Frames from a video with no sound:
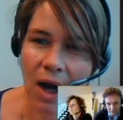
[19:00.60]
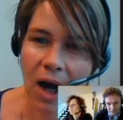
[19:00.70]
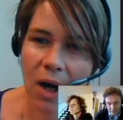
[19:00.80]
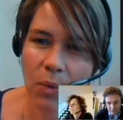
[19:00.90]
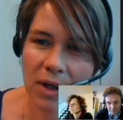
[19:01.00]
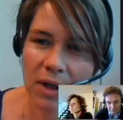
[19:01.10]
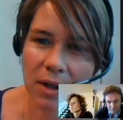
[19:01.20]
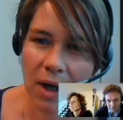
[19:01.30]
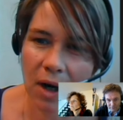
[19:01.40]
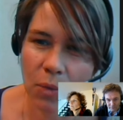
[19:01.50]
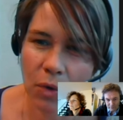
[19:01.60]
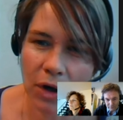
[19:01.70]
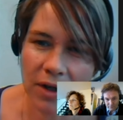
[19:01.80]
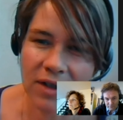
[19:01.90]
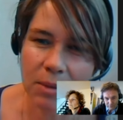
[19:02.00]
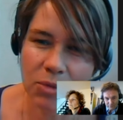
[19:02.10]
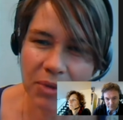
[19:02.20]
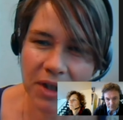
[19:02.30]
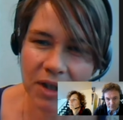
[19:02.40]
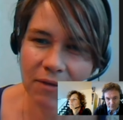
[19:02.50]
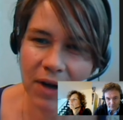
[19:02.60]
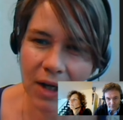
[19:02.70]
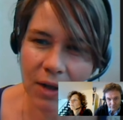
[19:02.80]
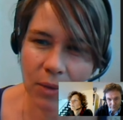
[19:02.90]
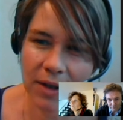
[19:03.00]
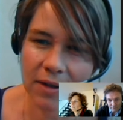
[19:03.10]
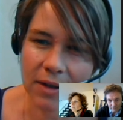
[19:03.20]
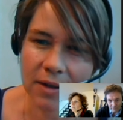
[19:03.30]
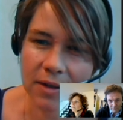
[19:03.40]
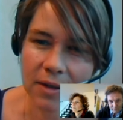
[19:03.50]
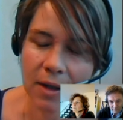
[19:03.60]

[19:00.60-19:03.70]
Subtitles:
how will our work in teams be evaluated?